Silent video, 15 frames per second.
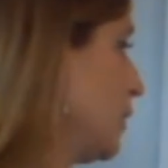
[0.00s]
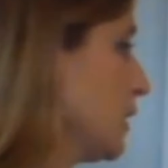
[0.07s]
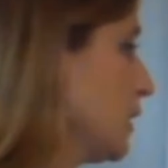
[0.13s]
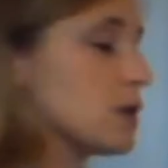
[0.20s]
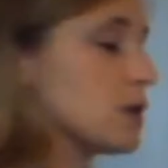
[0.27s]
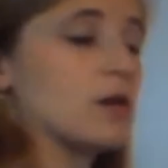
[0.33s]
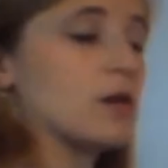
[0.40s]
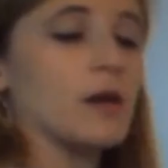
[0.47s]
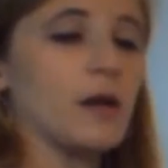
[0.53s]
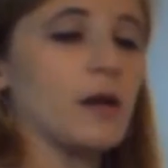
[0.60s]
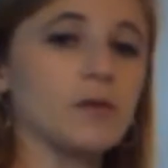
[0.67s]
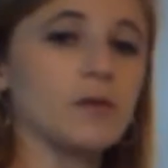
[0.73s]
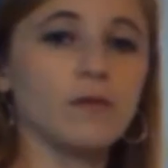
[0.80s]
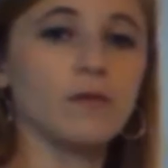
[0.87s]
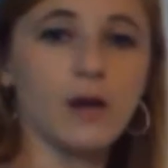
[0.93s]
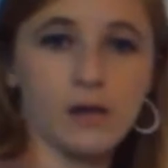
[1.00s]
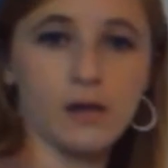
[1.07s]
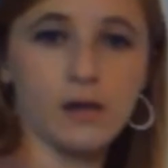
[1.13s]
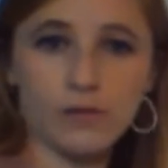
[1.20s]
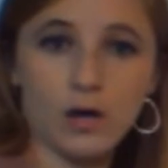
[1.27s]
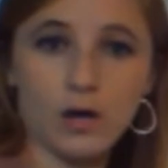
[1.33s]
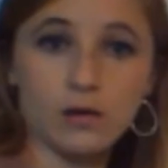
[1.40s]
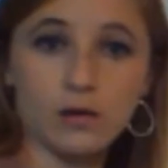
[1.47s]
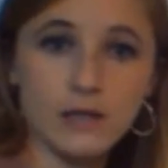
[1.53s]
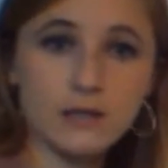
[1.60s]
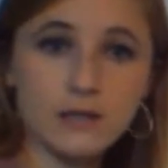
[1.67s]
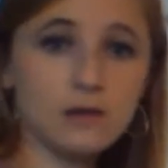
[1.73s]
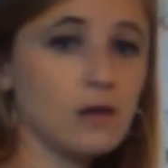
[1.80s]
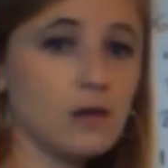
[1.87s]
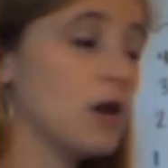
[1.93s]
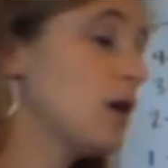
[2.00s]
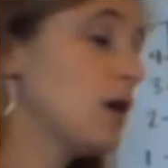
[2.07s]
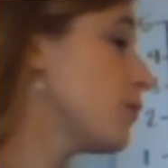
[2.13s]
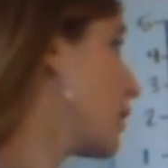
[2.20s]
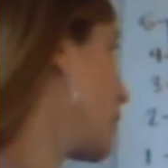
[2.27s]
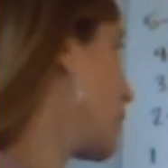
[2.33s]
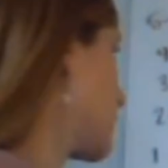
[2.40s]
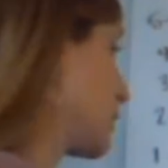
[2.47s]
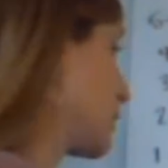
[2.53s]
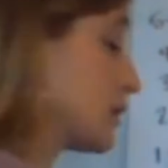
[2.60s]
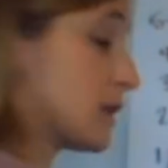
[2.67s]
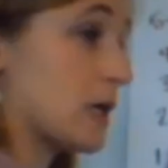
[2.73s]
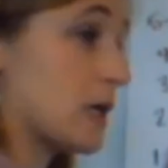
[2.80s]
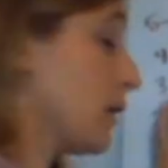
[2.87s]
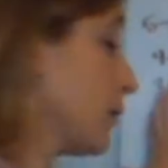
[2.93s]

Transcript: that I'd be ready for our lesson, but to set it up, you